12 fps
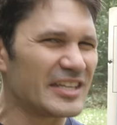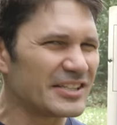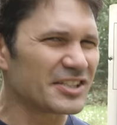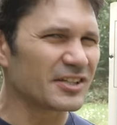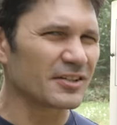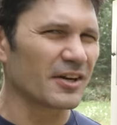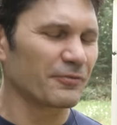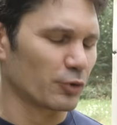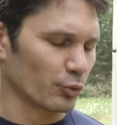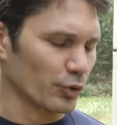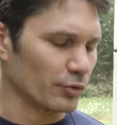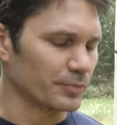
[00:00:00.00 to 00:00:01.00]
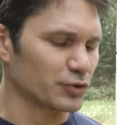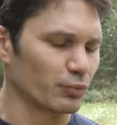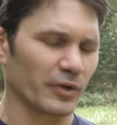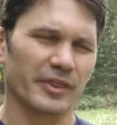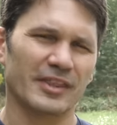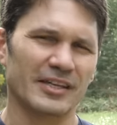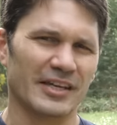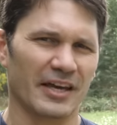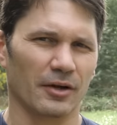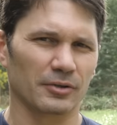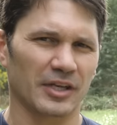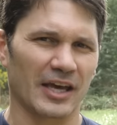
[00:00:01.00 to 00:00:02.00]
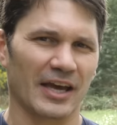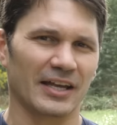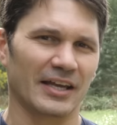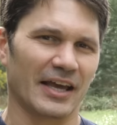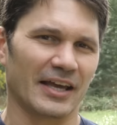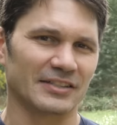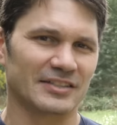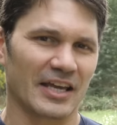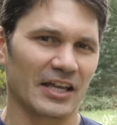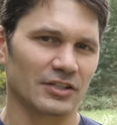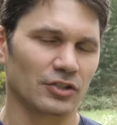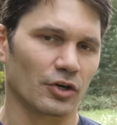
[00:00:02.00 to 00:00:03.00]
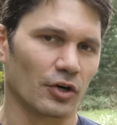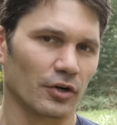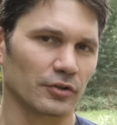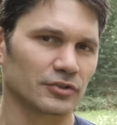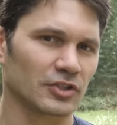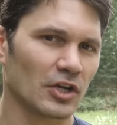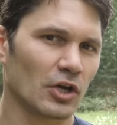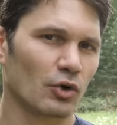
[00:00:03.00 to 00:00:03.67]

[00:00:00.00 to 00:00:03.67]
Decent enough groups with the Hellcat at 10 yards